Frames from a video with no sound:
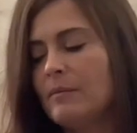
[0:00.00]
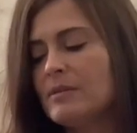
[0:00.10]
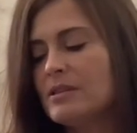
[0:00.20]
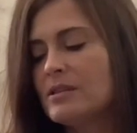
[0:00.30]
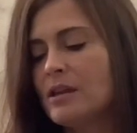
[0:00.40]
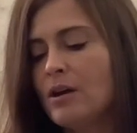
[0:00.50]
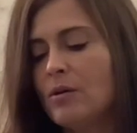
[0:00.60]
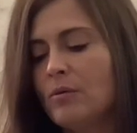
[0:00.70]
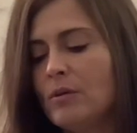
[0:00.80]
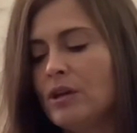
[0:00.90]

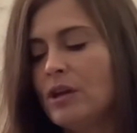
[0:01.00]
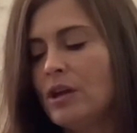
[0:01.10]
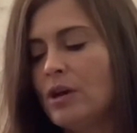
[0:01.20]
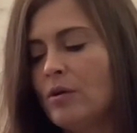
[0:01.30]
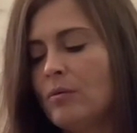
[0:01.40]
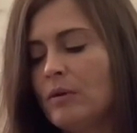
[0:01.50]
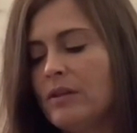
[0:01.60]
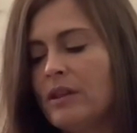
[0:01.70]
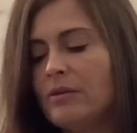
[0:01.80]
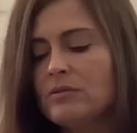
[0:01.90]
So, you know,
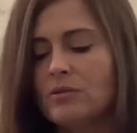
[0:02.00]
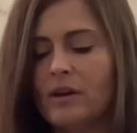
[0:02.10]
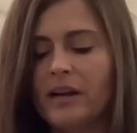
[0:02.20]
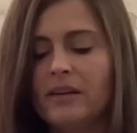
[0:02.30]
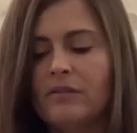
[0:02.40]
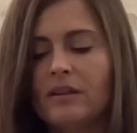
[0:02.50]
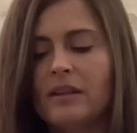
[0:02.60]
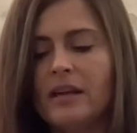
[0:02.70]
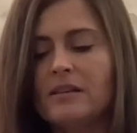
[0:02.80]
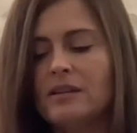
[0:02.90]
those are kind of the
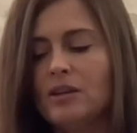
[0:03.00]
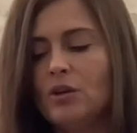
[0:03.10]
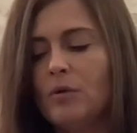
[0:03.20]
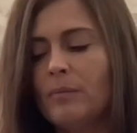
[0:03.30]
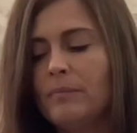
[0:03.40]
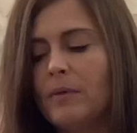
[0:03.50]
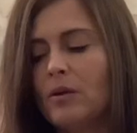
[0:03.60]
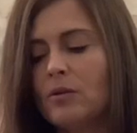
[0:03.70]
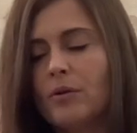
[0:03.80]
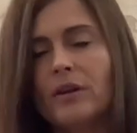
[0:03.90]
things that you are
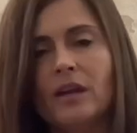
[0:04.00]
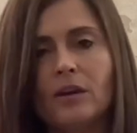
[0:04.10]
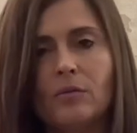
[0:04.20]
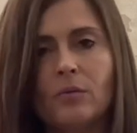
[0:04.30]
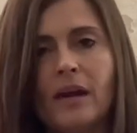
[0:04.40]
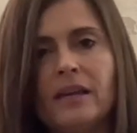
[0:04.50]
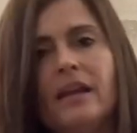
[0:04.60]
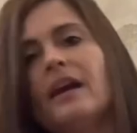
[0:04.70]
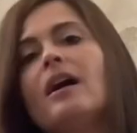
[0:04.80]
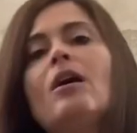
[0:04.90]
learning right
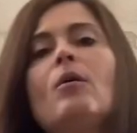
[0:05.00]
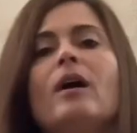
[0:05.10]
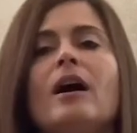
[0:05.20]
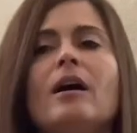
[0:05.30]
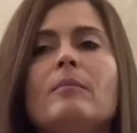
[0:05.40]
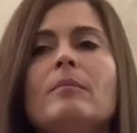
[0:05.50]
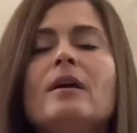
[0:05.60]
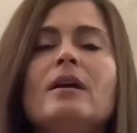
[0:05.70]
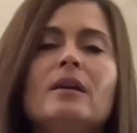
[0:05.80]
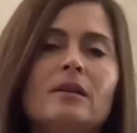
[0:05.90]
now,
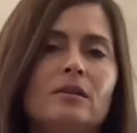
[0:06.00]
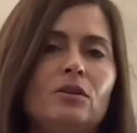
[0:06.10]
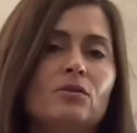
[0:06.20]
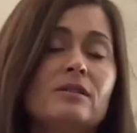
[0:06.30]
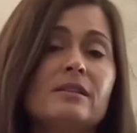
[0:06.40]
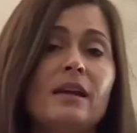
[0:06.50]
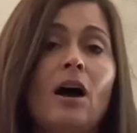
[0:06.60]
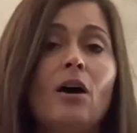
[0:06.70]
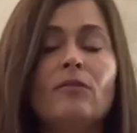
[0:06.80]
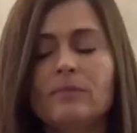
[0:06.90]

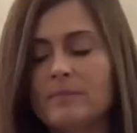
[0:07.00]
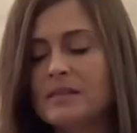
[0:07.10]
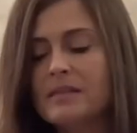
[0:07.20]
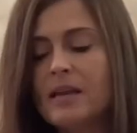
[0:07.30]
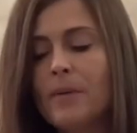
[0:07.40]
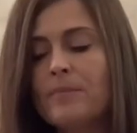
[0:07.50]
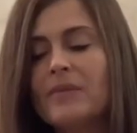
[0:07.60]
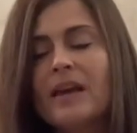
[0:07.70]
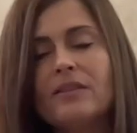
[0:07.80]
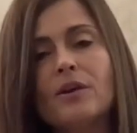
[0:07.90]
yourself. So
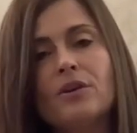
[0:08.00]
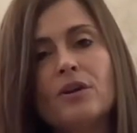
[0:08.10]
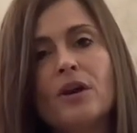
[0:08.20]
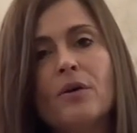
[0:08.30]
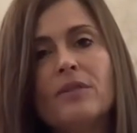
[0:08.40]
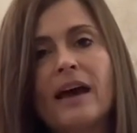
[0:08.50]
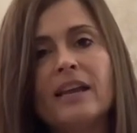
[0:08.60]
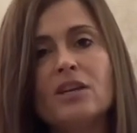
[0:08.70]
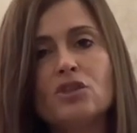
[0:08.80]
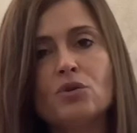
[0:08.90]
there you go.
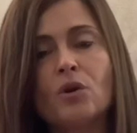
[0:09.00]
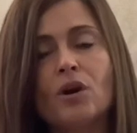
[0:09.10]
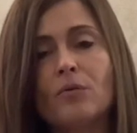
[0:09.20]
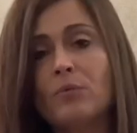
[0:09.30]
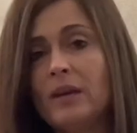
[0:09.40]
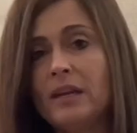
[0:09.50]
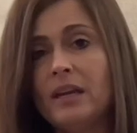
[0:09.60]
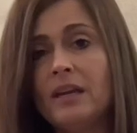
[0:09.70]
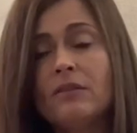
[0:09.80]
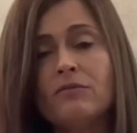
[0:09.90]
That is your
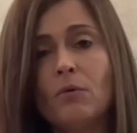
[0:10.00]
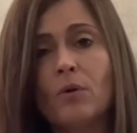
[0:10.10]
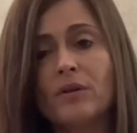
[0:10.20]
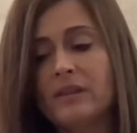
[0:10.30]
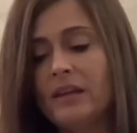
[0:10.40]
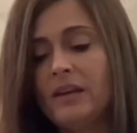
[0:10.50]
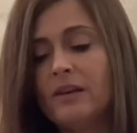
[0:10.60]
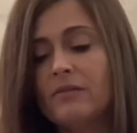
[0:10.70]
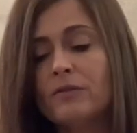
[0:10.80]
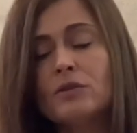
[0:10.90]
reading for
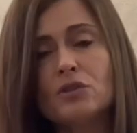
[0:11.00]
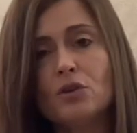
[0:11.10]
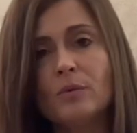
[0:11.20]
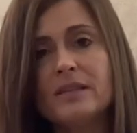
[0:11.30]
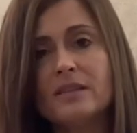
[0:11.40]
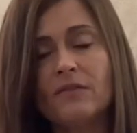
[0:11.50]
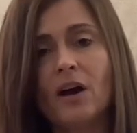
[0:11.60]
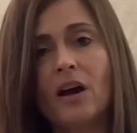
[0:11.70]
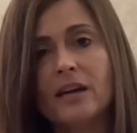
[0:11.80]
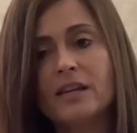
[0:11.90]
the first 2 weeks of
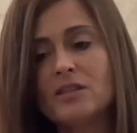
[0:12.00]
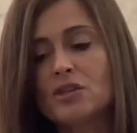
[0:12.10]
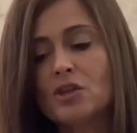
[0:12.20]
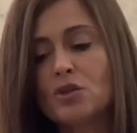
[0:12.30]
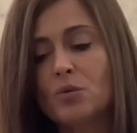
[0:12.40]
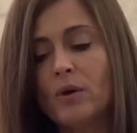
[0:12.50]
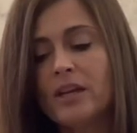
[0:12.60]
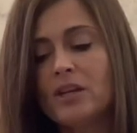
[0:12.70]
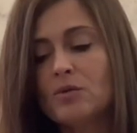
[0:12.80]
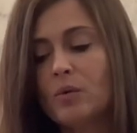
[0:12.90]
August
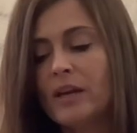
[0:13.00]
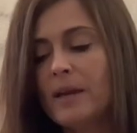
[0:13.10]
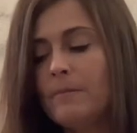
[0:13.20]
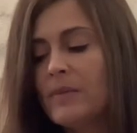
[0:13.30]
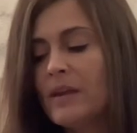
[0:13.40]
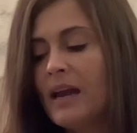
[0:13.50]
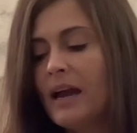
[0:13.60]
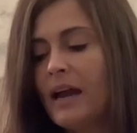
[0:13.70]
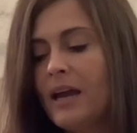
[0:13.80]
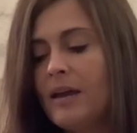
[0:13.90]
2020.
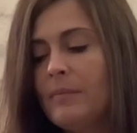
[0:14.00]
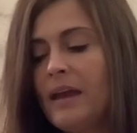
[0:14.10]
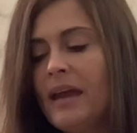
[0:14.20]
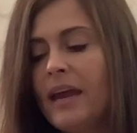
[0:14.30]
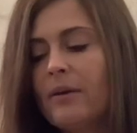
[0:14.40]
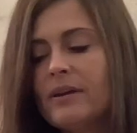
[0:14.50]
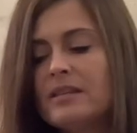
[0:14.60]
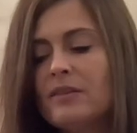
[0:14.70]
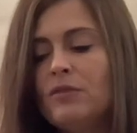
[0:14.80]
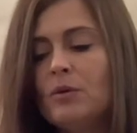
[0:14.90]

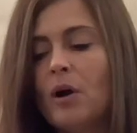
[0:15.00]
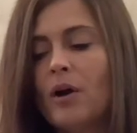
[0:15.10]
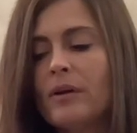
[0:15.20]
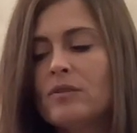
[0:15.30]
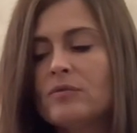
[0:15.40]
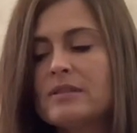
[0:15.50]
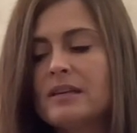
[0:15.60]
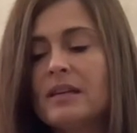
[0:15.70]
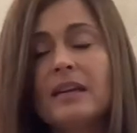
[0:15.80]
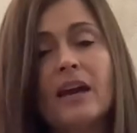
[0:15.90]
Aries, if you are
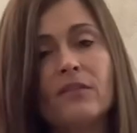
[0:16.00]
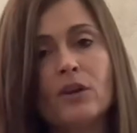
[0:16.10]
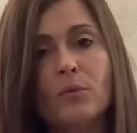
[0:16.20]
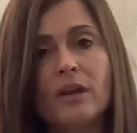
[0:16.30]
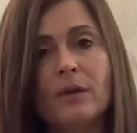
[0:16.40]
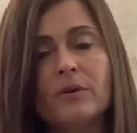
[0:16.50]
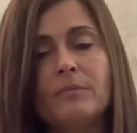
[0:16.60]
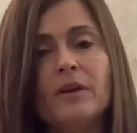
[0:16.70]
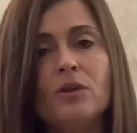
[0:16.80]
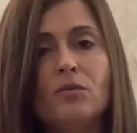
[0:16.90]
interested in having a reading
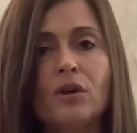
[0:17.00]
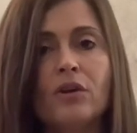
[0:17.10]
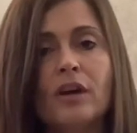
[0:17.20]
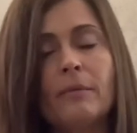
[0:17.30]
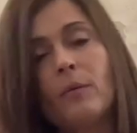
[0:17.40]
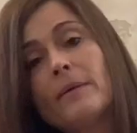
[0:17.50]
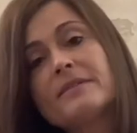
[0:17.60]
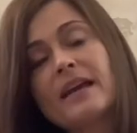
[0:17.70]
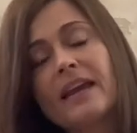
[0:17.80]
with me, you can go to my website,